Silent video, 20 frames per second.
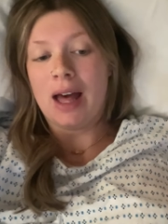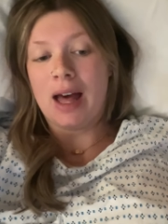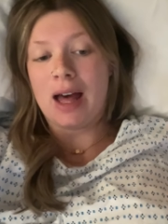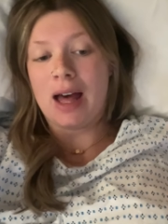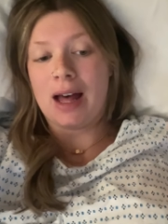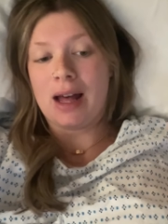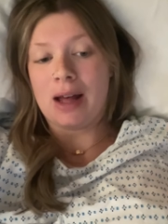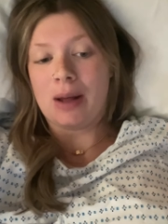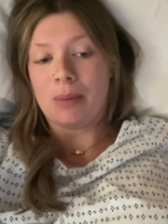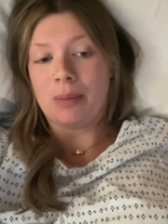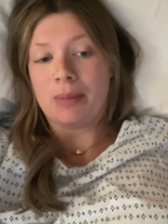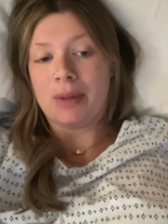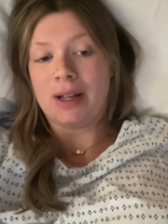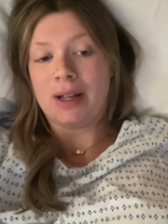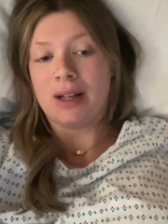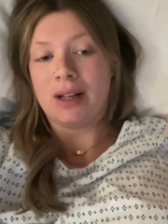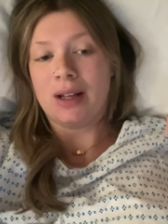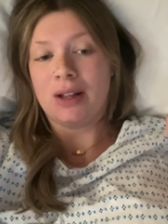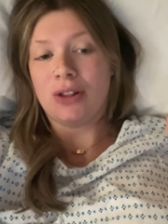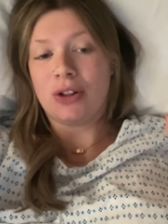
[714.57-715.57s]
Um,
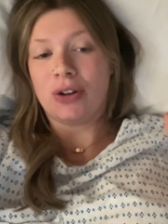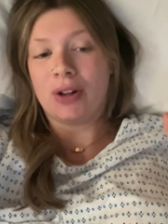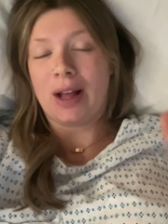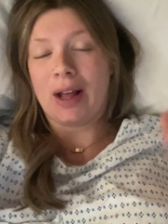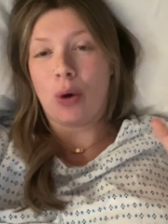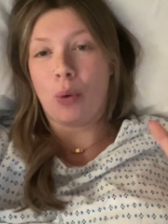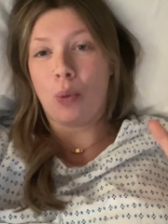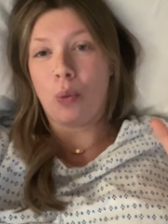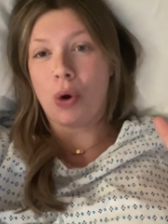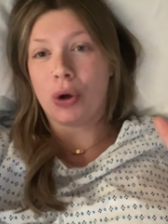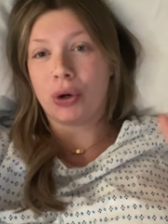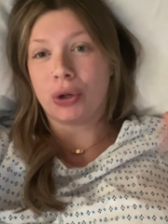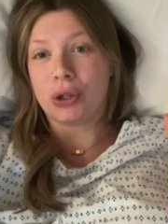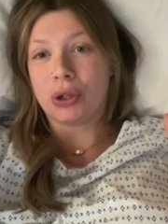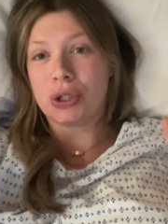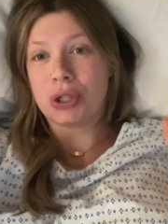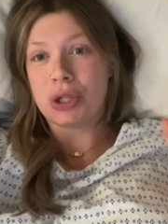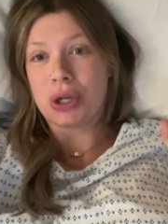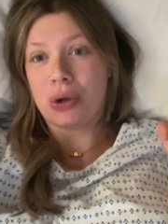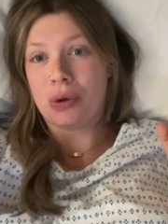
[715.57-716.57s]
they're like a one or a
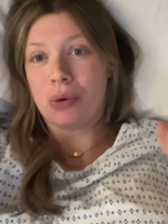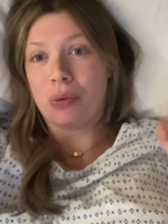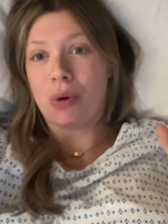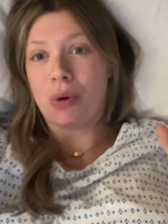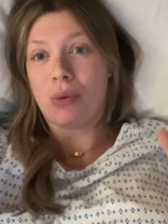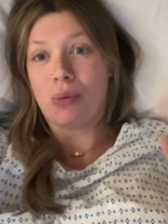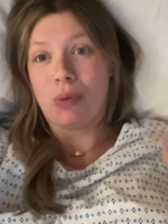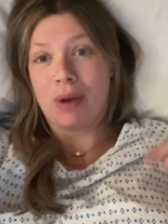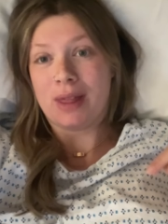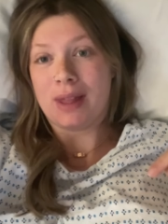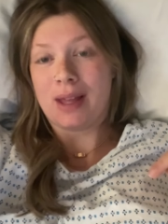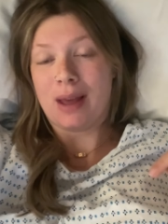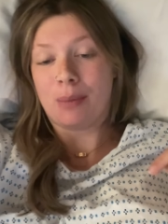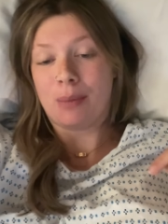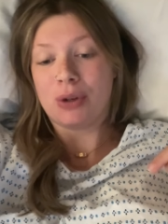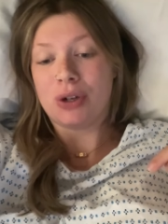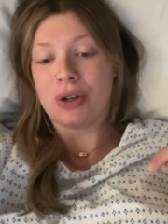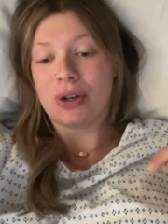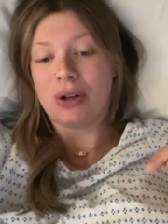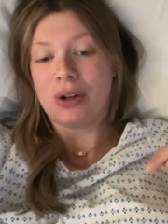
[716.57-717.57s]
two with the
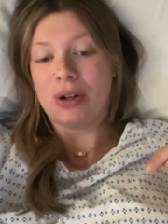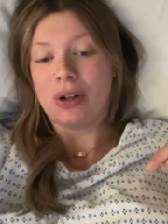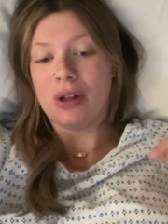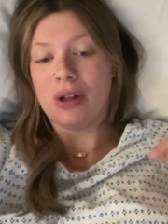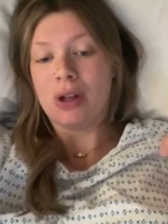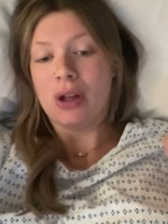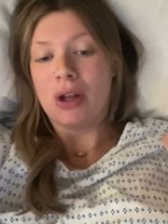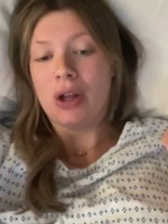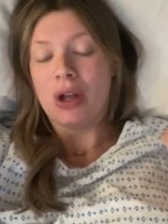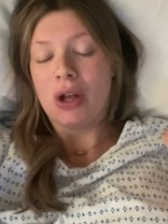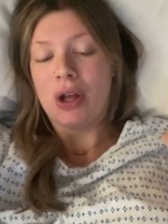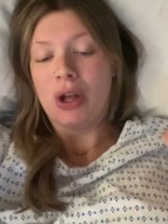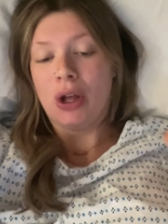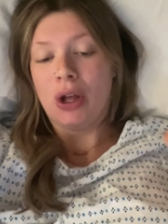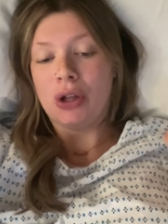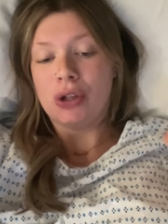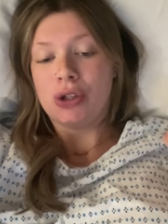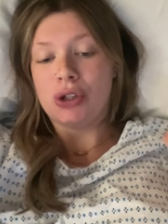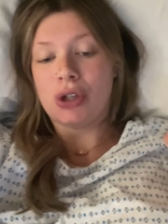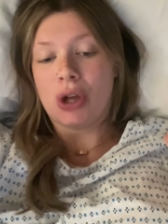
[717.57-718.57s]
epidural.
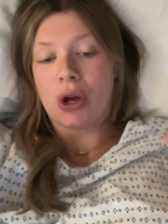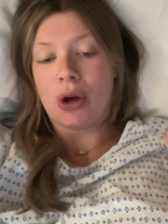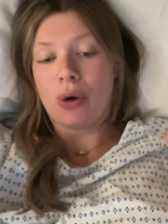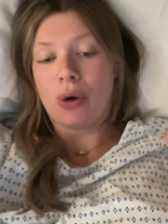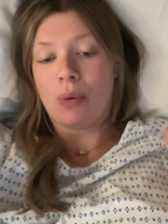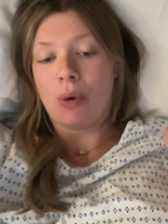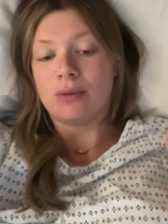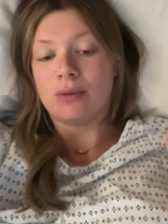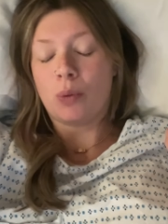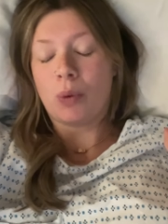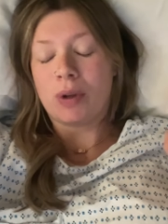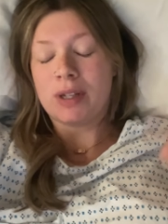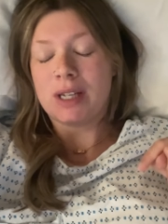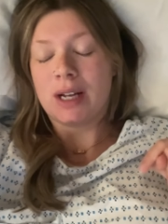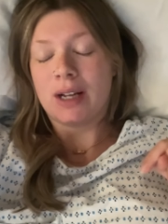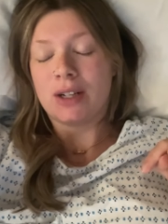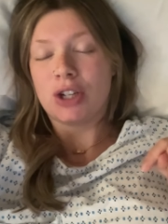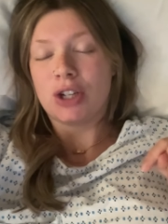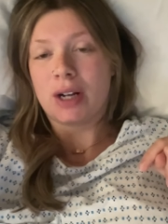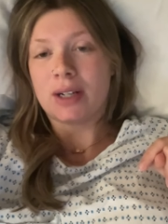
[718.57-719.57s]
So once I
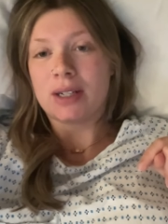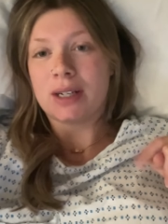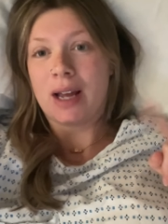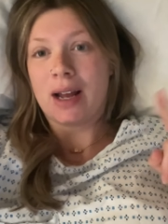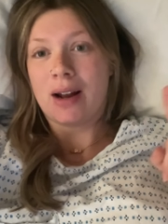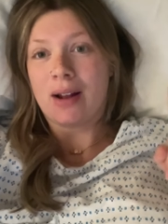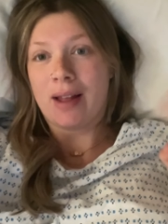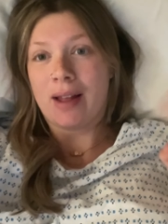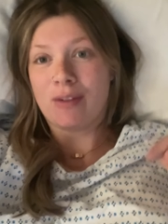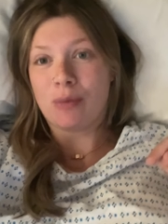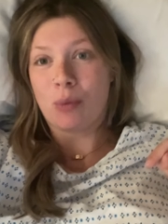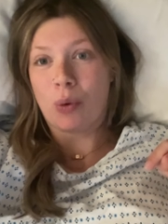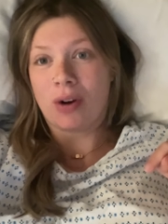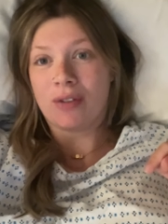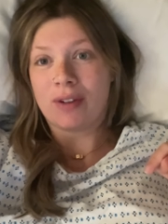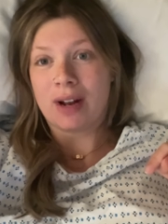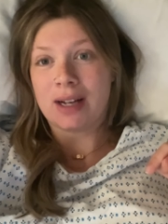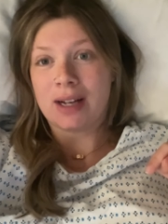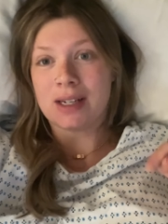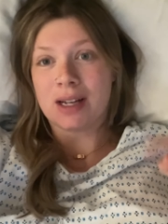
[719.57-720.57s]
get checked again, I'll have more of
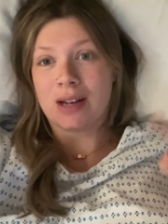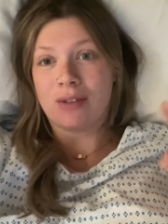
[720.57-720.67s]
an idea